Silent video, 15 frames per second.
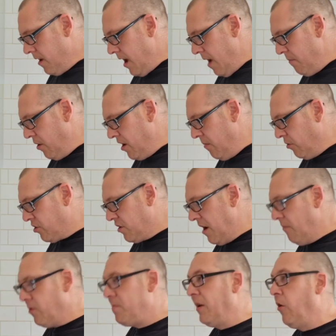It must be
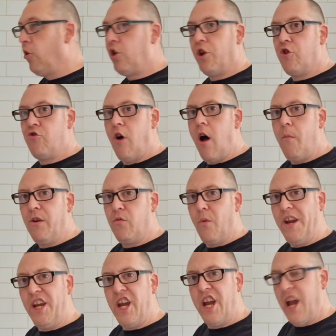luck of the draw which
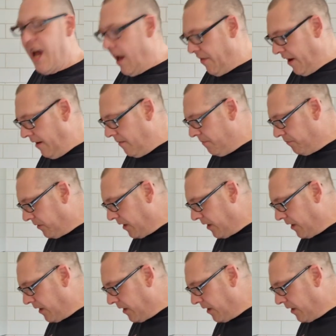wing you get, I think.